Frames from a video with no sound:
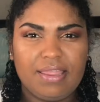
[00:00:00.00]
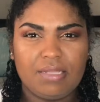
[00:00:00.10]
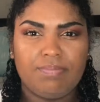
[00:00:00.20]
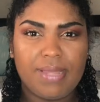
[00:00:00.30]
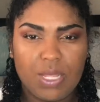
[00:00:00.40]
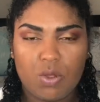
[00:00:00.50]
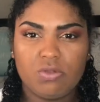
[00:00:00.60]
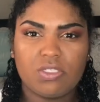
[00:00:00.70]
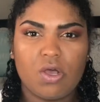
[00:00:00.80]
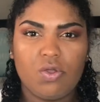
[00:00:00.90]
the bell
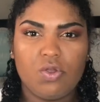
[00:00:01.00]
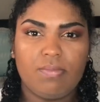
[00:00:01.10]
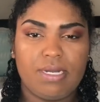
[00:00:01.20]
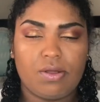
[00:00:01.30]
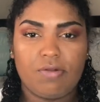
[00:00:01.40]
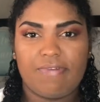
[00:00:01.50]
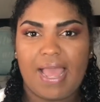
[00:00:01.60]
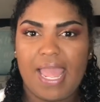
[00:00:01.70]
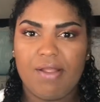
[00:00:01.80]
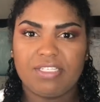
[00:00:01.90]
so you will be
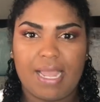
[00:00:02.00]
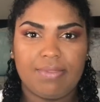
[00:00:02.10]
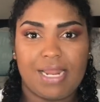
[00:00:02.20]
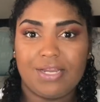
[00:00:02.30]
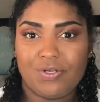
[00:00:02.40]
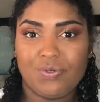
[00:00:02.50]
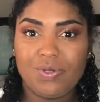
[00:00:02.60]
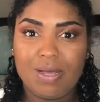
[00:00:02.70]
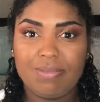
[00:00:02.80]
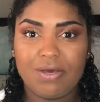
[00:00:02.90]
notified every time that I
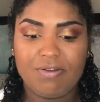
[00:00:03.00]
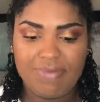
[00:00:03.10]
do upload a